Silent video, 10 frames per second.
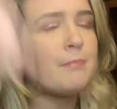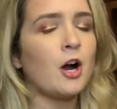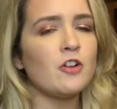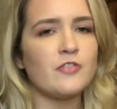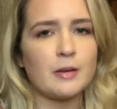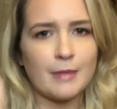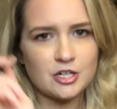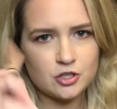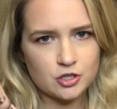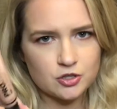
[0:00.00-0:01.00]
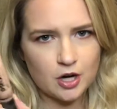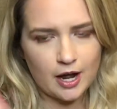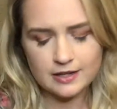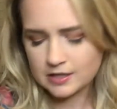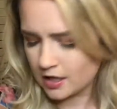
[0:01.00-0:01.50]
Perfect. Make sure it
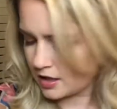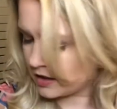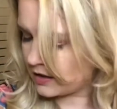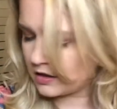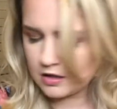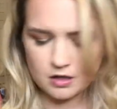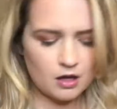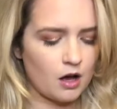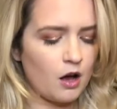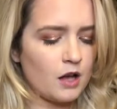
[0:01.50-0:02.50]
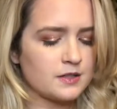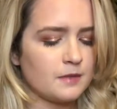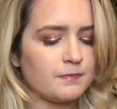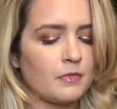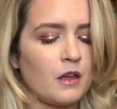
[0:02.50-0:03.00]
dries. Awesome.
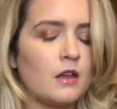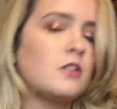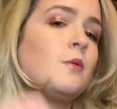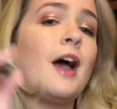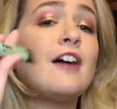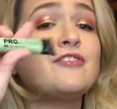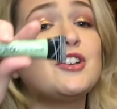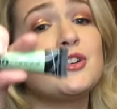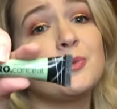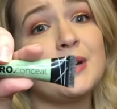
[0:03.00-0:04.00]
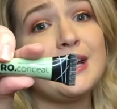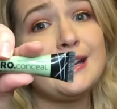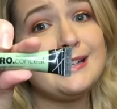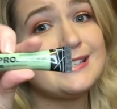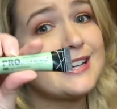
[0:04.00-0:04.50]
You have the
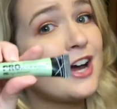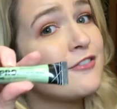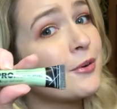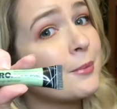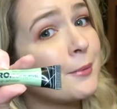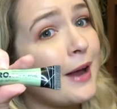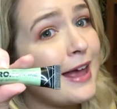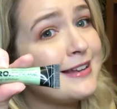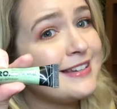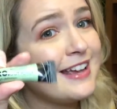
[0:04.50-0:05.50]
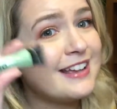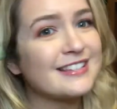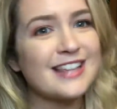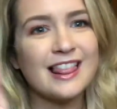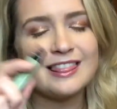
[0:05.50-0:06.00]
green to cover redness.
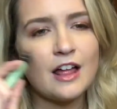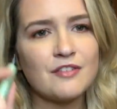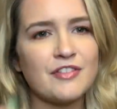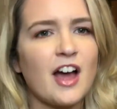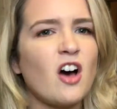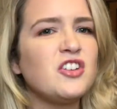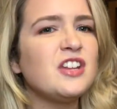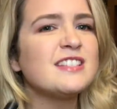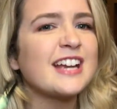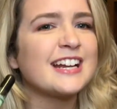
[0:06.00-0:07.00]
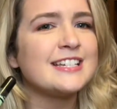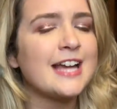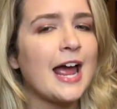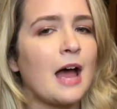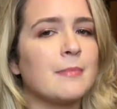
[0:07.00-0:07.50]
Love that. All you need is like a dab.